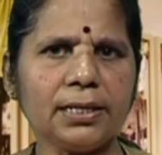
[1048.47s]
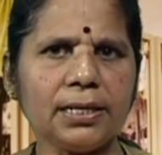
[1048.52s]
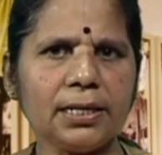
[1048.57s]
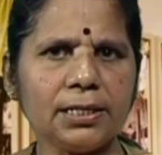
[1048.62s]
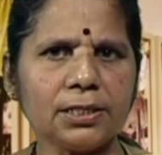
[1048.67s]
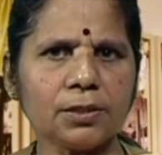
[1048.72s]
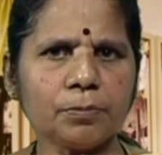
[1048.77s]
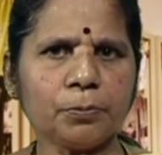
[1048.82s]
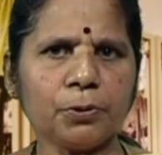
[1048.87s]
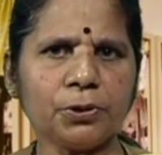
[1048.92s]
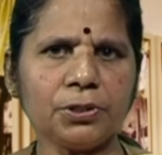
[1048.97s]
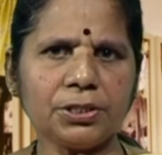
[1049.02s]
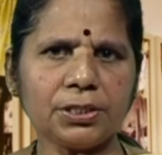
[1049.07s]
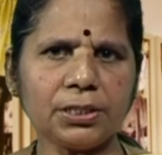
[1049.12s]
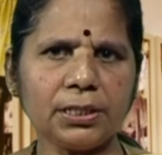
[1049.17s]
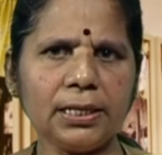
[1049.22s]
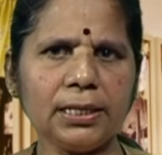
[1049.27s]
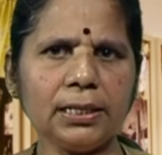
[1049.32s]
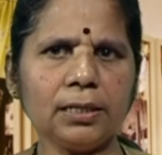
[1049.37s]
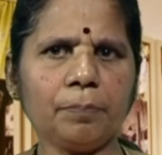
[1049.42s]
is
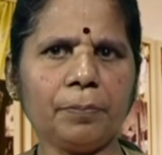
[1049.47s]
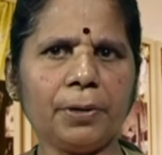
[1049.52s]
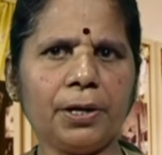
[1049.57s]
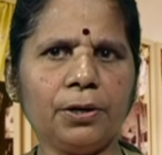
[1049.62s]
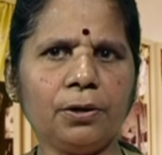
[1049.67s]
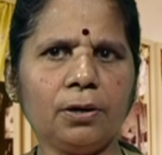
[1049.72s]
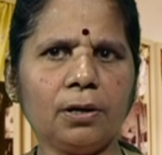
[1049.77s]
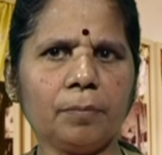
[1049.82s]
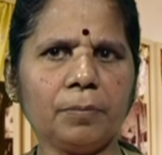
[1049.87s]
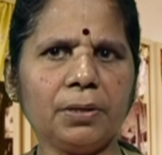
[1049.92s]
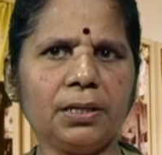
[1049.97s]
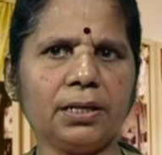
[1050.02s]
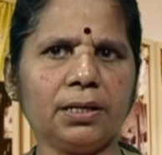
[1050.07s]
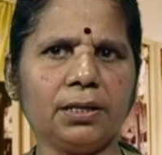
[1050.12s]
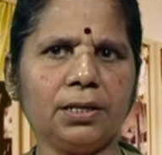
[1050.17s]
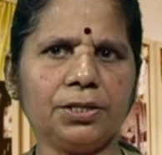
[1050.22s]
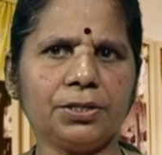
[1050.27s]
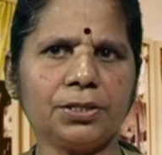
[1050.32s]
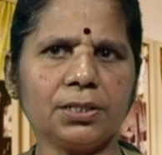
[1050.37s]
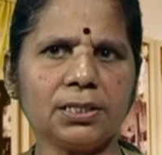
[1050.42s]
positioning the pendulum in the
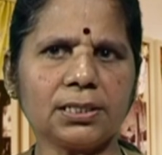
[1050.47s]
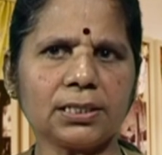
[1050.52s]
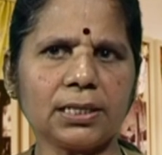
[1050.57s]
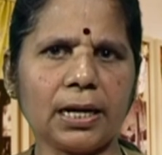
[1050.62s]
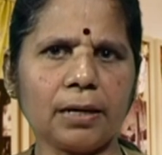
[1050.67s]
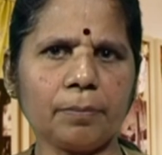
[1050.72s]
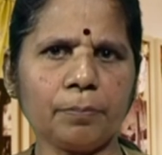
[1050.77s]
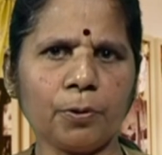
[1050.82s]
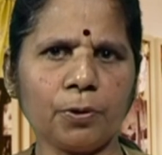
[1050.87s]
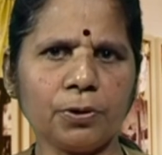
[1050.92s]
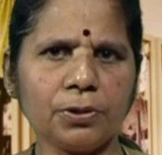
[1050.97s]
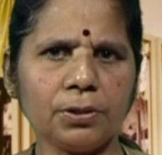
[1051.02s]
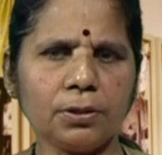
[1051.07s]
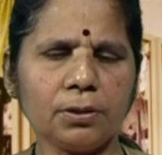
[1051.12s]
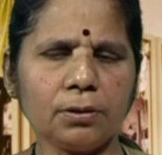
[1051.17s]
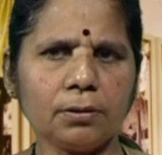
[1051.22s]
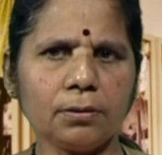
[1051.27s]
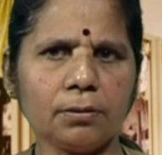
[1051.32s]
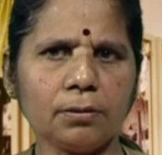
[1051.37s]
initial start point